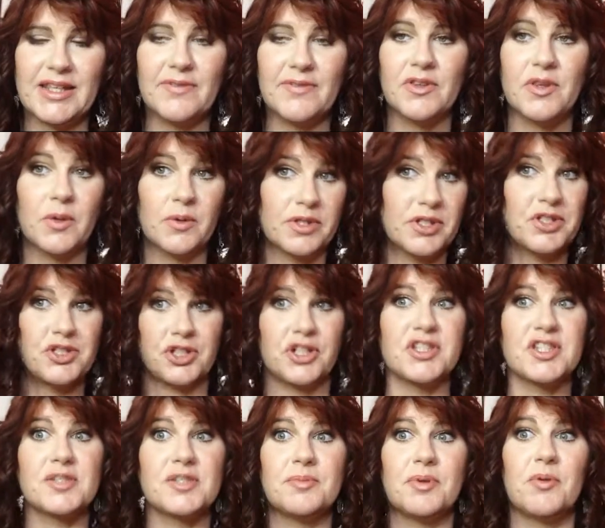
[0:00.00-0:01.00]
even though it's
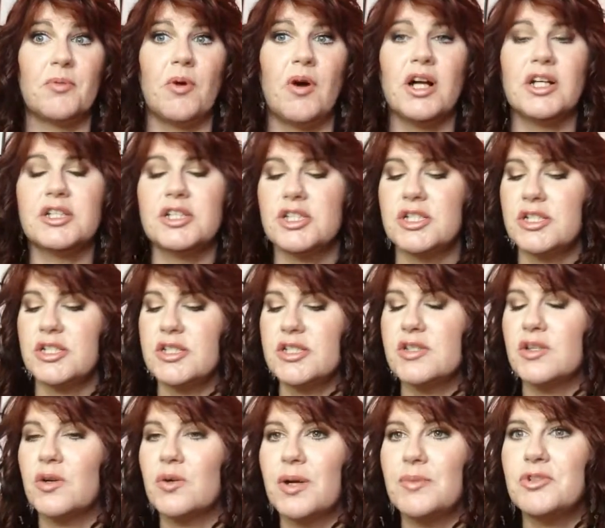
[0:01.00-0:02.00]
just been washed.
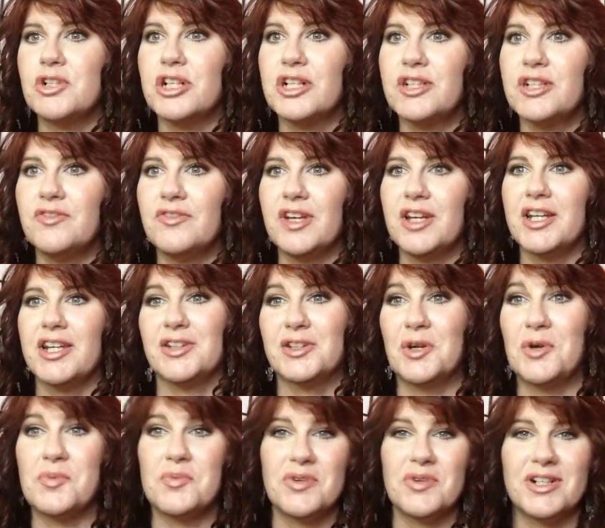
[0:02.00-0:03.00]
So I'm trying to find a
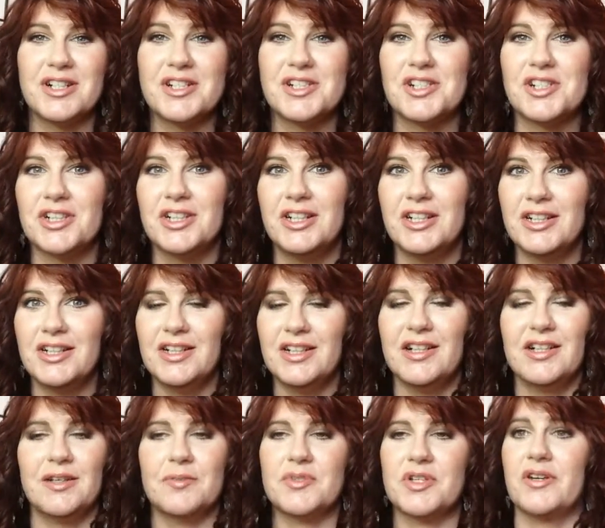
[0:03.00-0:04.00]
low pressure,
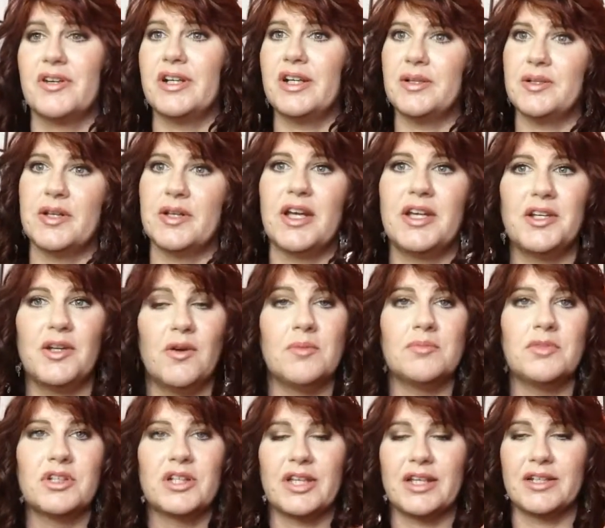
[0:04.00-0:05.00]
I'm sorry, I know
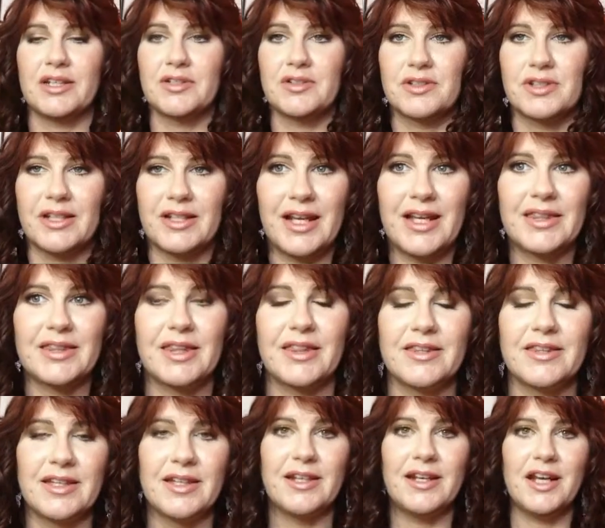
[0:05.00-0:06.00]
I'm looking at the
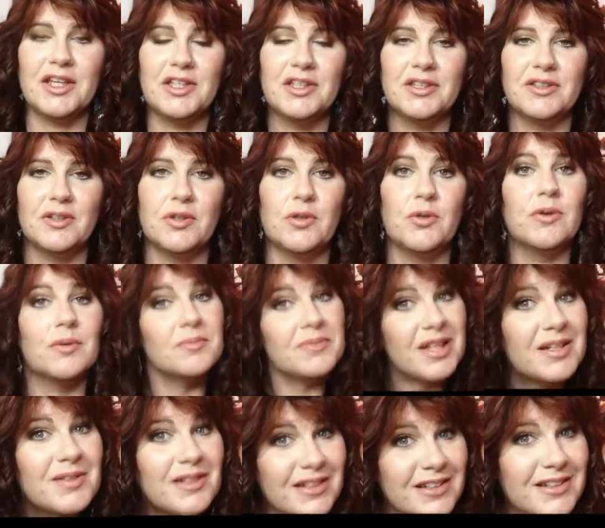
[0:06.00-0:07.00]
thing, not you.
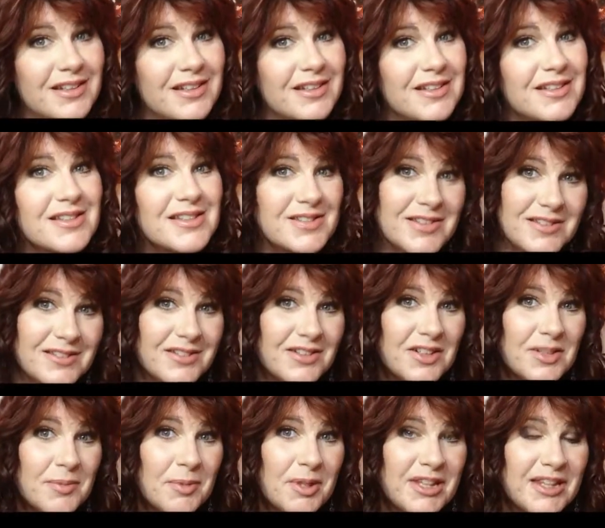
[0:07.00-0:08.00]
Hi guys,
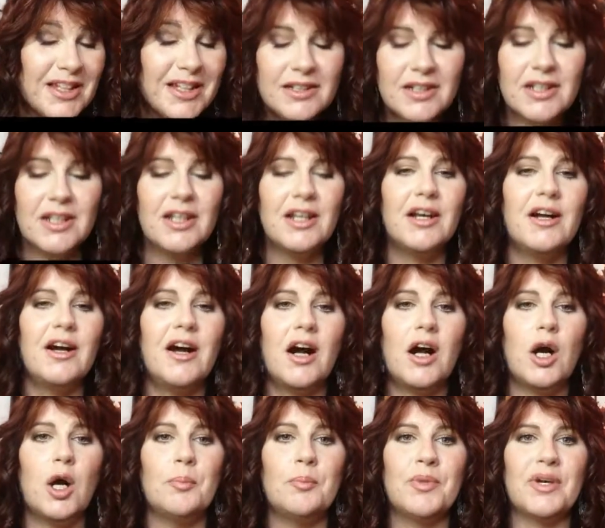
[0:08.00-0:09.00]
sorry about that.
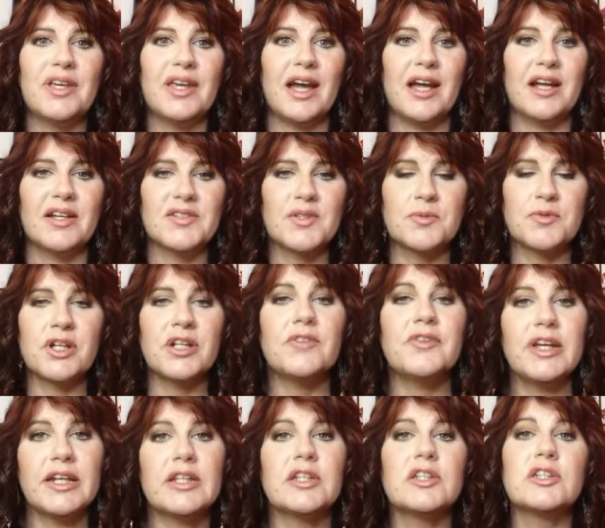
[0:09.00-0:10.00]
But yeah, so I'm trying to
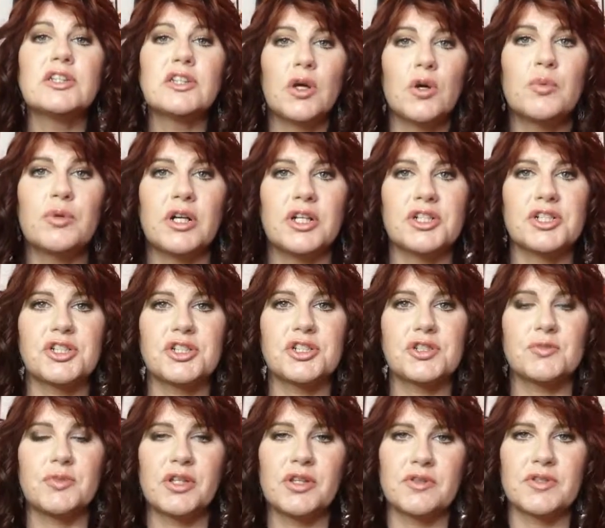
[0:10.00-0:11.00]
find a low pressure,
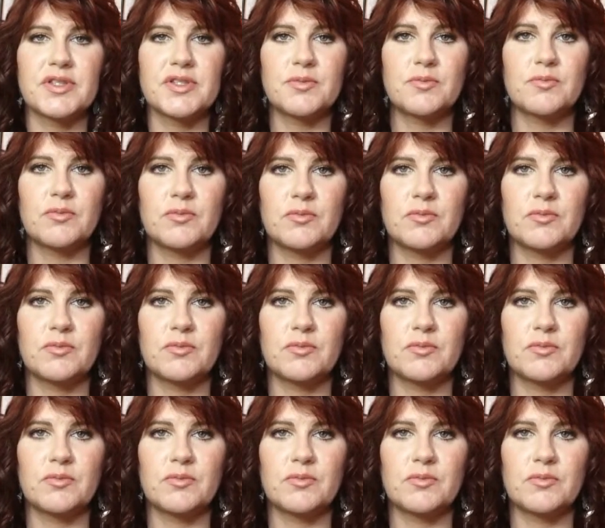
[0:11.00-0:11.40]
one of those